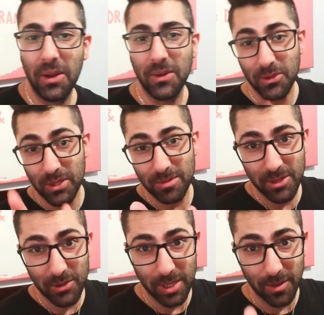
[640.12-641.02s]
Anyways, Krispy
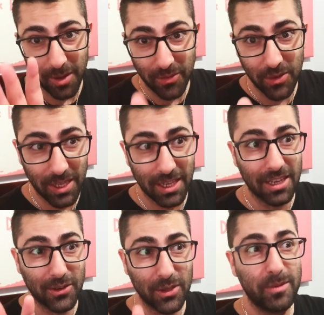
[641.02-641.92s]
Kreme if you
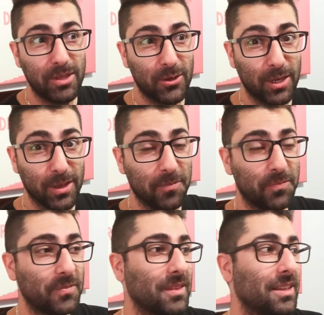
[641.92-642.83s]
can. Krispy Kreme.
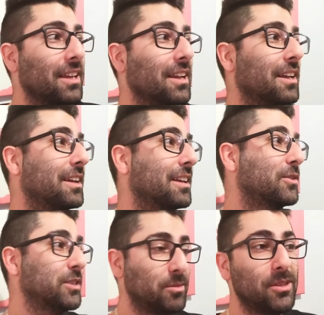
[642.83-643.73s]

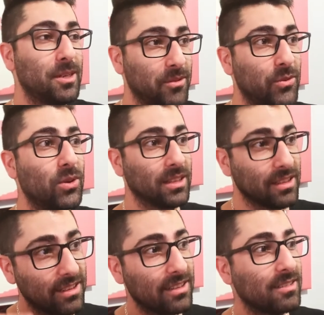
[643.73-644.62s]
Krispy Kreme if you want
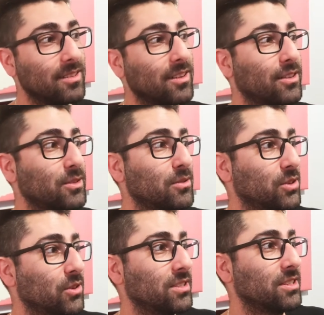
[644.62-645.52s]
to toss over
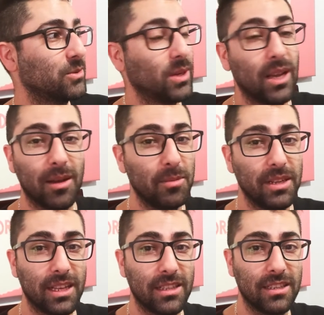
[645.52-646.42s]
donuts this way, I'd be
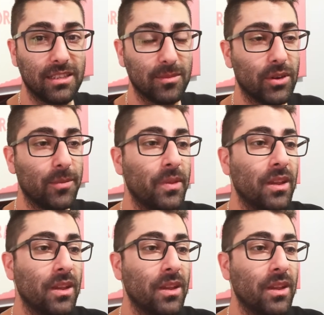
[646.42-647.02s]
glad to eat some more.